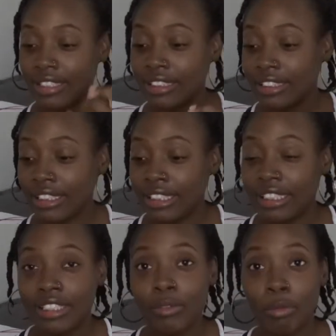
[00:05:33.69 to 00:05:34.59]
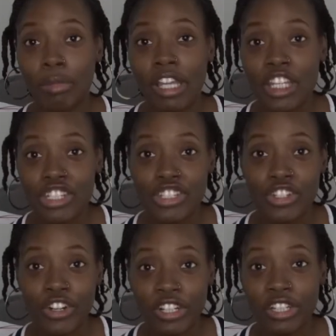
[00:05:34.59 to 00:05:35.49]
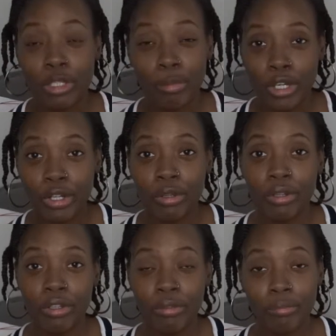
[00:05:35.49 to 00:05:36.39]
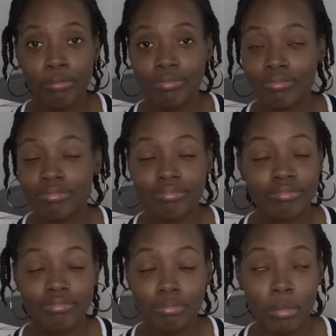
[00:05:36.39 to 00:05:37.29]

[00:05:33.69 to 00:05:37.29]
see where my edges are in about a